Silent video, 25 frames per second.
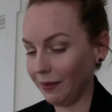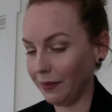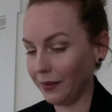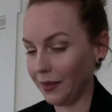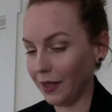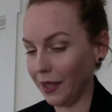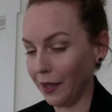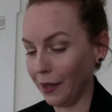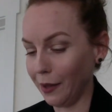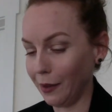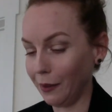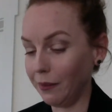
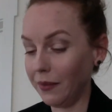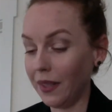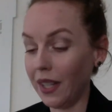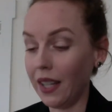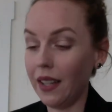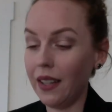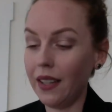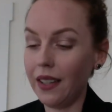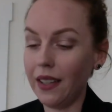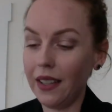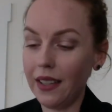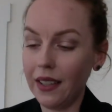So
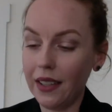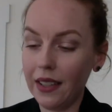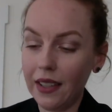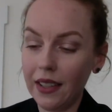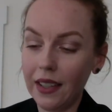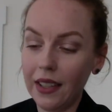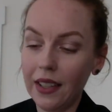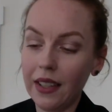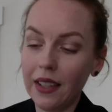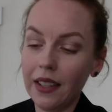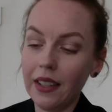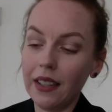
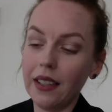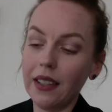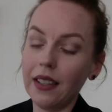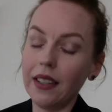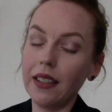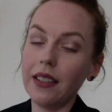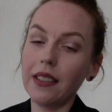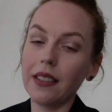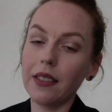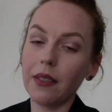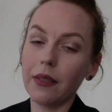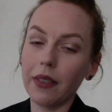it
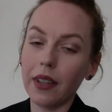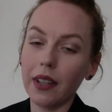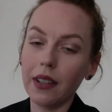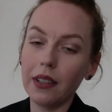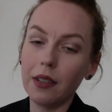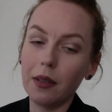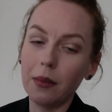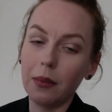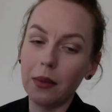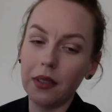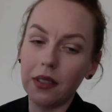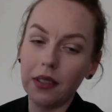is
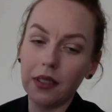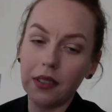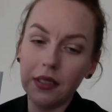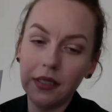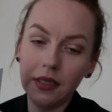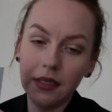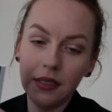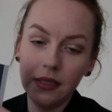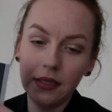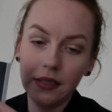available.